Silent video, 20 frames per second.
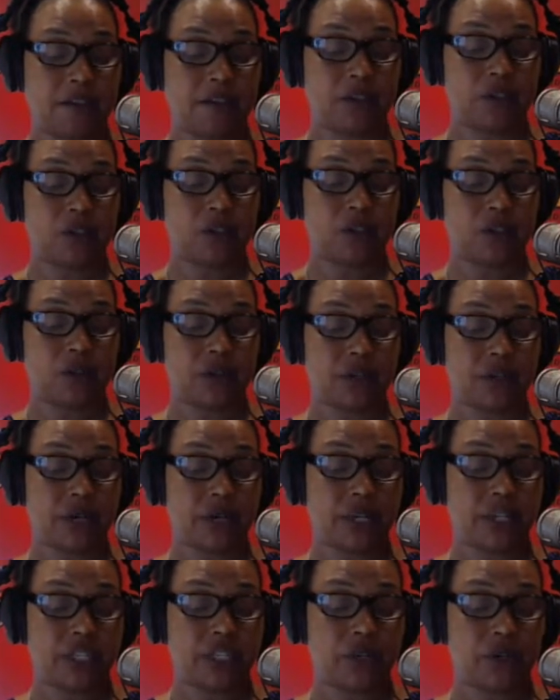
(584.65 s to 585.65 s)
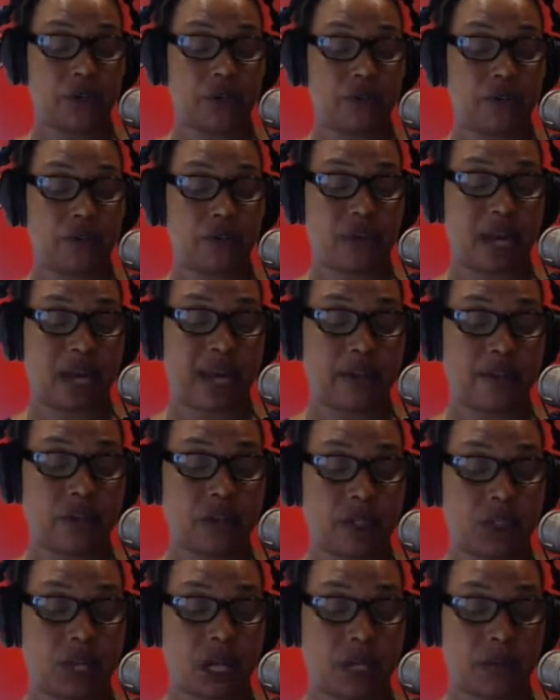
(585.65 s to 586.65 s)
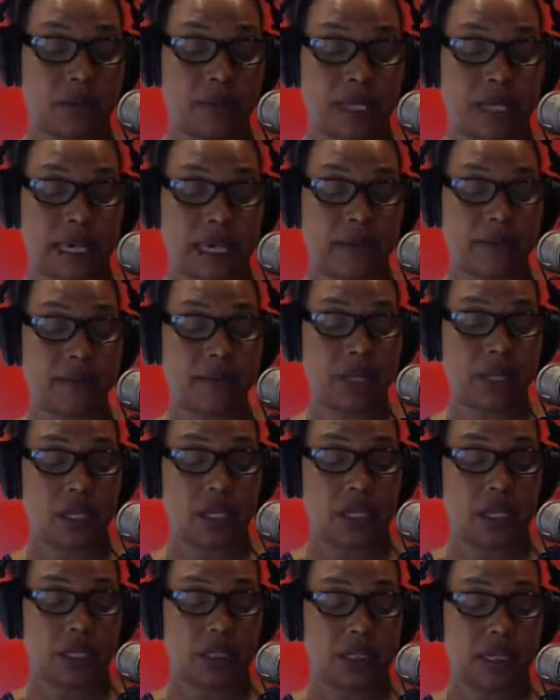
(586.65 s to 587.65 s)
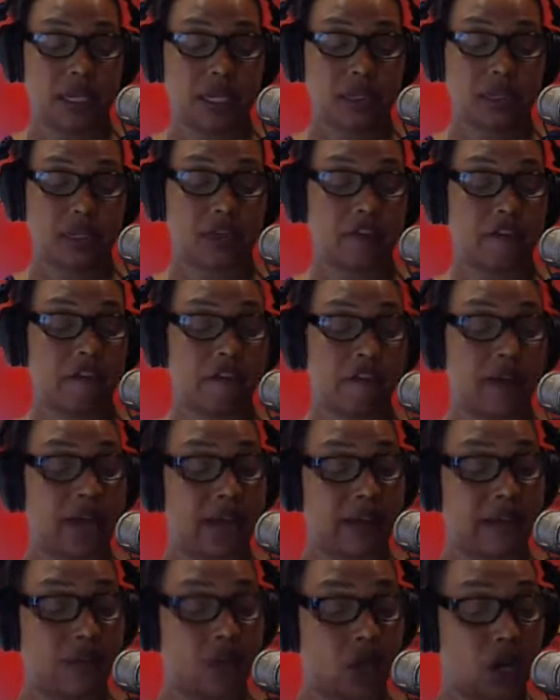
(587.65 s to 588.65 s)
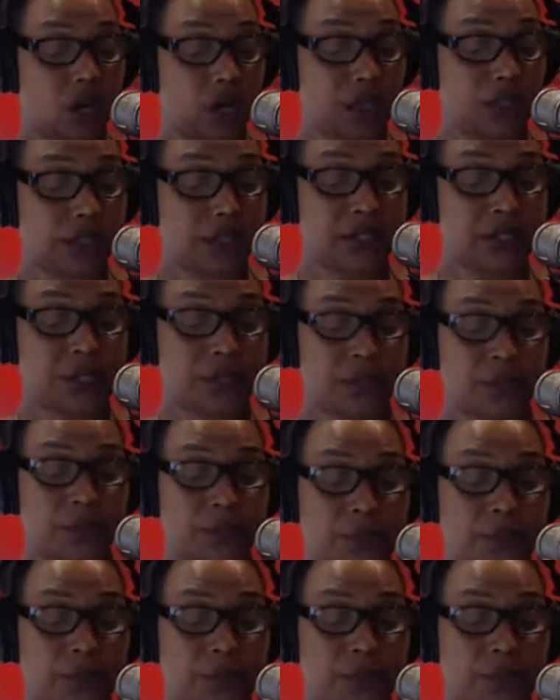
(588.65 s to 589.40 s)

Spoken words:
from 2:30 to 5 o'clock p.m. Tickets are $5